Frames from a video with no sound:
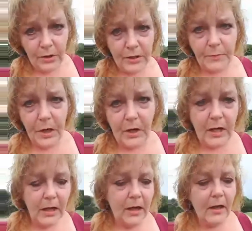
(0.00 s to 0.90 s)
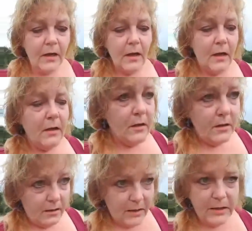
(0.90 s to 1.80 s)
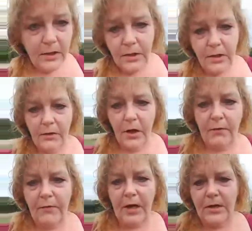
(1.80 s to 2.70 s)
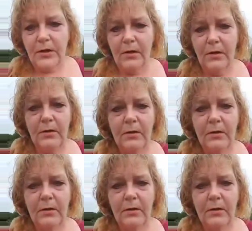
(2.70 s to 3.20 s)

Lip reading: spirit, listen to your vessel,